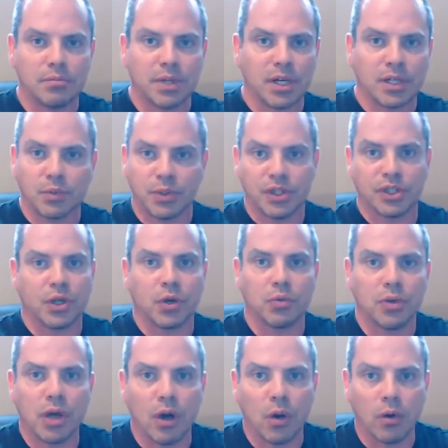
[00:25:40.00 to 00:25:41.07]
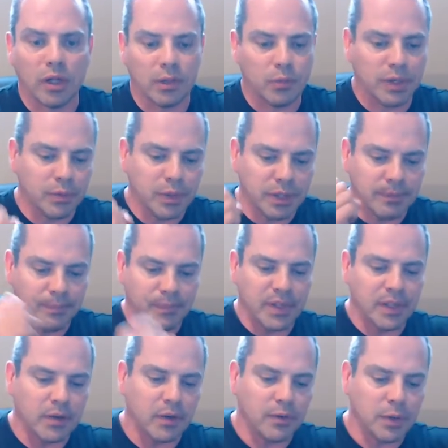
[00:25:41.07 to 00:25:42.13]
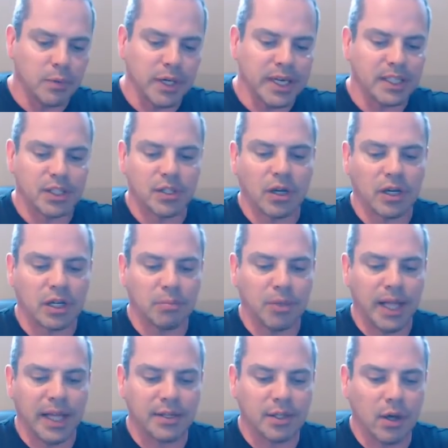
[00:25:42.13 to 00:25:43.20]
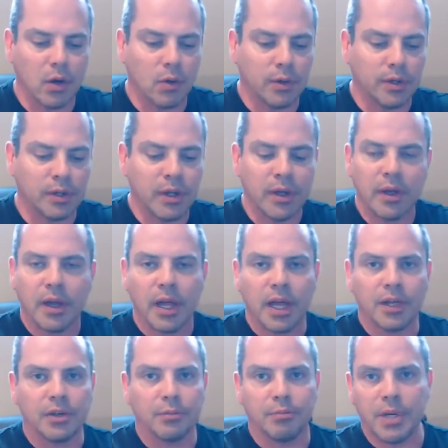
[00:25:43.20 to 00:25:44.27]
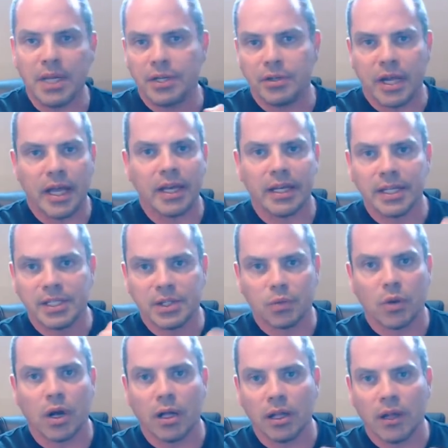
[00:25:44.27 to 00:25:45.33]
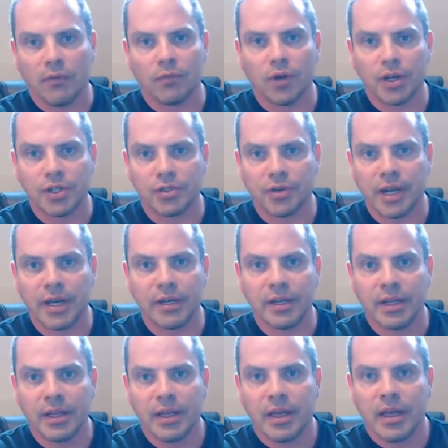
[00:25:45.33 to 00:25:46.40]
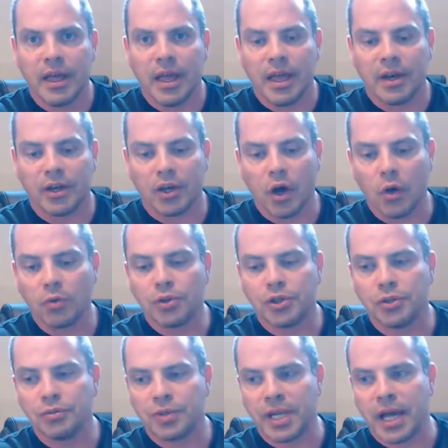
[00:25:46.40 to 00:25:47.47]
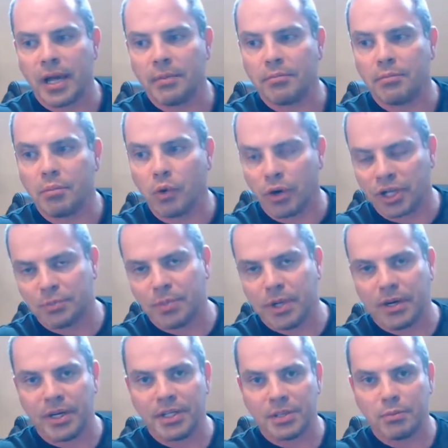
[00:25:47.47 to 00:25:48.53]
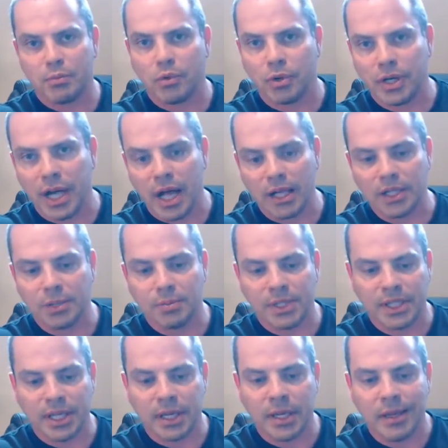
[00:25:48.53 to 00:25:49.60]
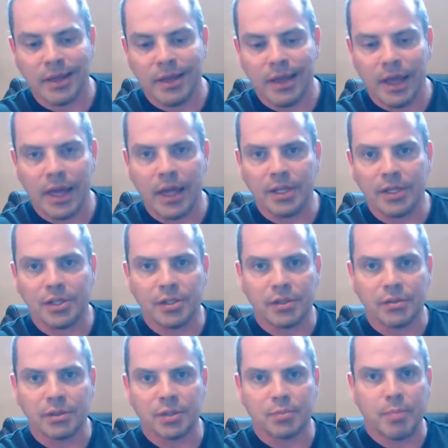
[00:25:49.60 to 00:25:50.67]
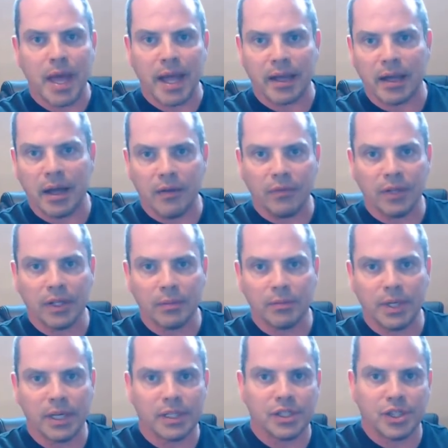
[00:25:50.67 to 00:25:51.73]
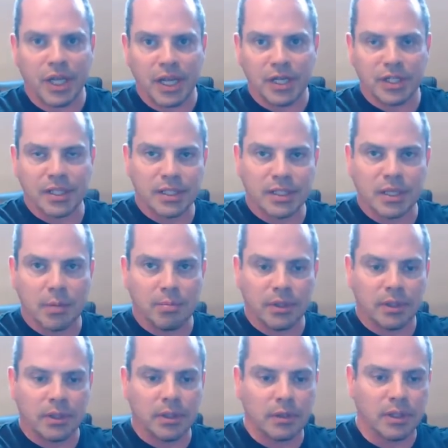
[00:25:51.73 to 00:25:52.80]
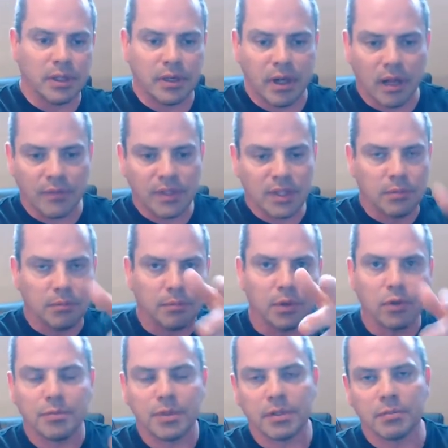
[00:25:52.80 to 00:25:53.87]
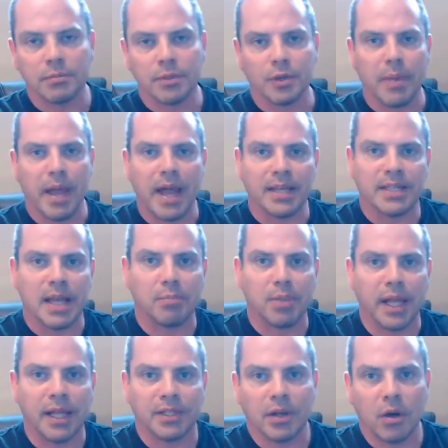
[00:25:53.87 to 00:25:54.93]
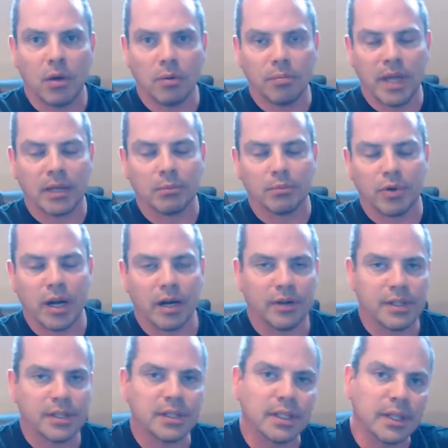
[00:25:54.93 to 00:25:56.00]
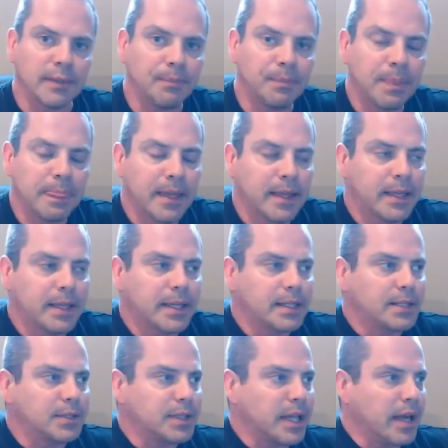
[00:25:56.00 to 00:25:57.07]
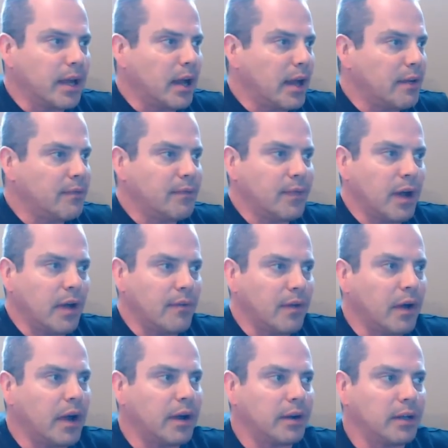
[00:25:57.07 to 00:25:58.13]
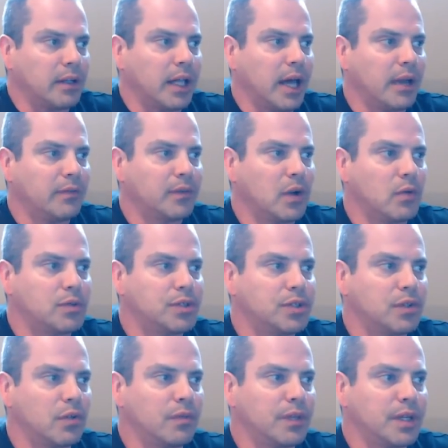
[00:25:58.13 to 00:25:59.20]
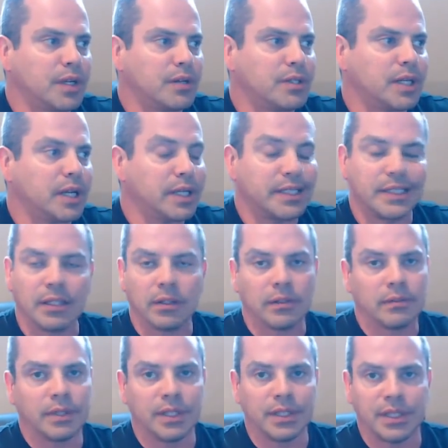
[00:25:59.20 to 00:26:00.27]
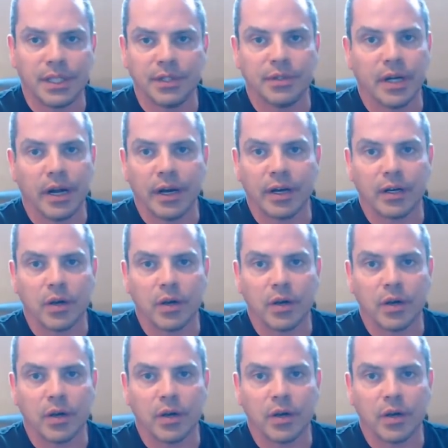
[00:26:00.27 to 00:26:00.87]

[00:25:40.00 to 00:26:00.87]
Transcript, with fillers: because we just don't know. Like we, we you know you might get stuck in a plateau and and you're beating your head against the wall all frustrated and a coach who's got more experience and more knowledge might say hey you know just back off a little bit and change things up a little and then all of a sudden boom you, you're past that plateau and making progress again so yeah i've i've hired a lot of coaches over the years and i still continue to hire